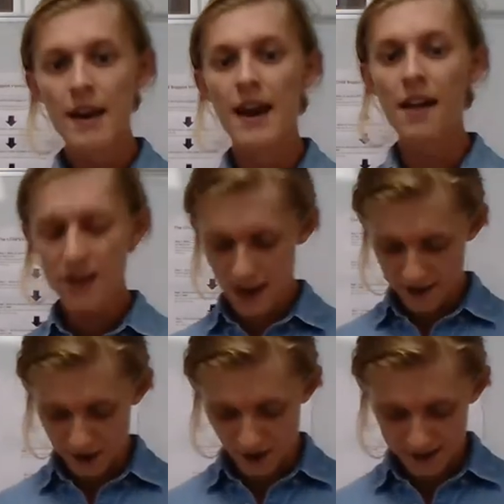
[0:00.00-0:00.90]
Now that you
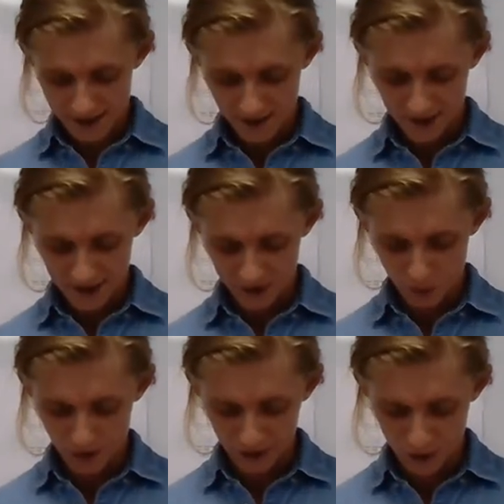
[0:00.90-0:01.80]
have an idea as
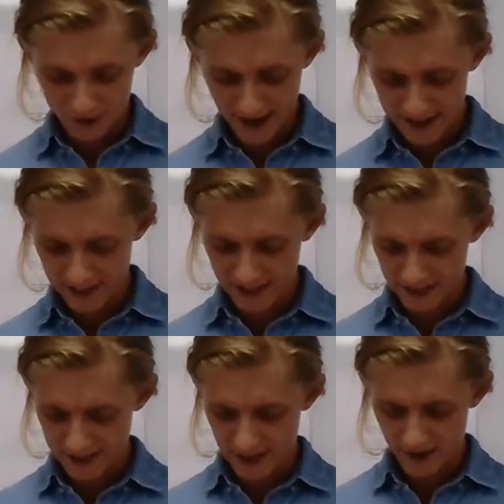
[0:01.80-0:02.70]
to what the court takes
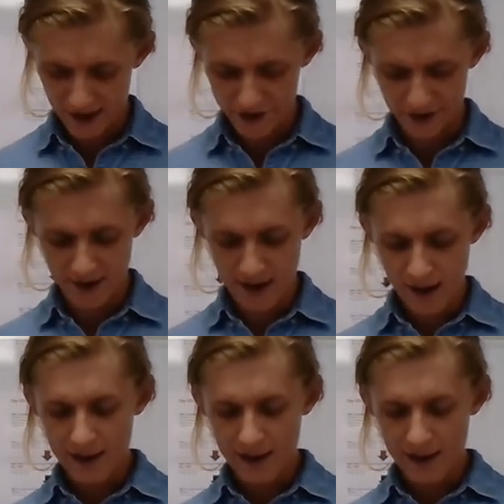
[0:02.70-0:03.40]
into consideration,